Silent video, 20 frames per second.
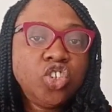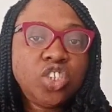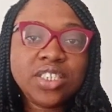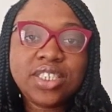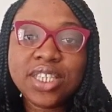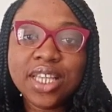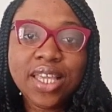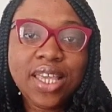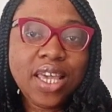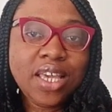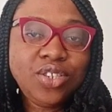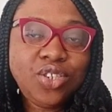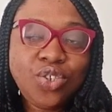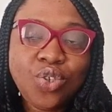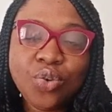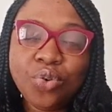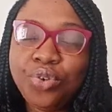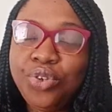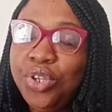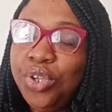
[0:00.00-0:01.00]
Just in
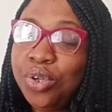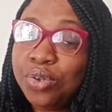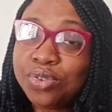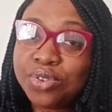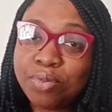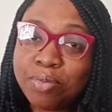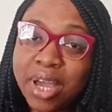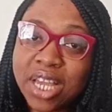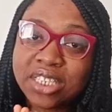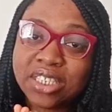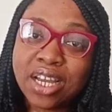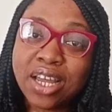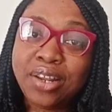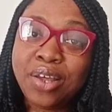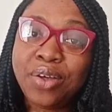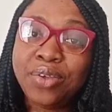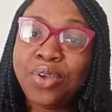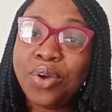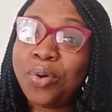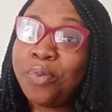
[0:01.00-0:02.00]
case you're new to my
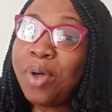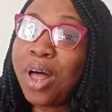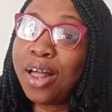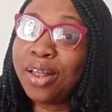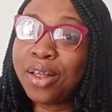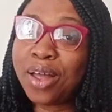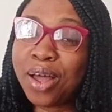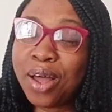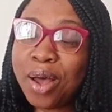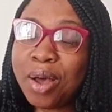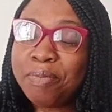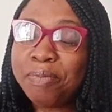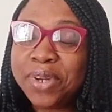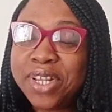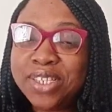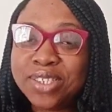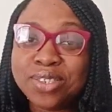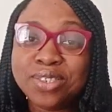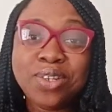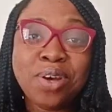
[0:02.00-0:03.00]
channel, you're welcome.
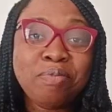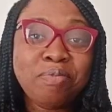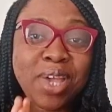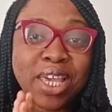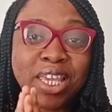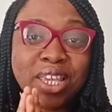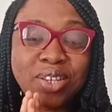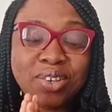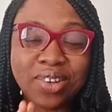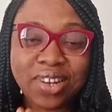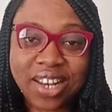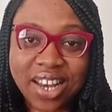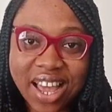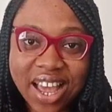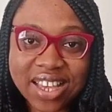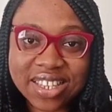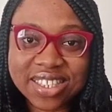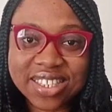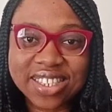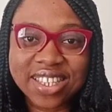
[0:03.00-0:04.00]
Please do not make it your
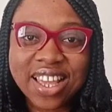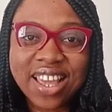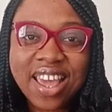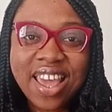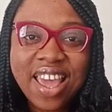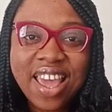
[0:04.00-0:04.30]
last.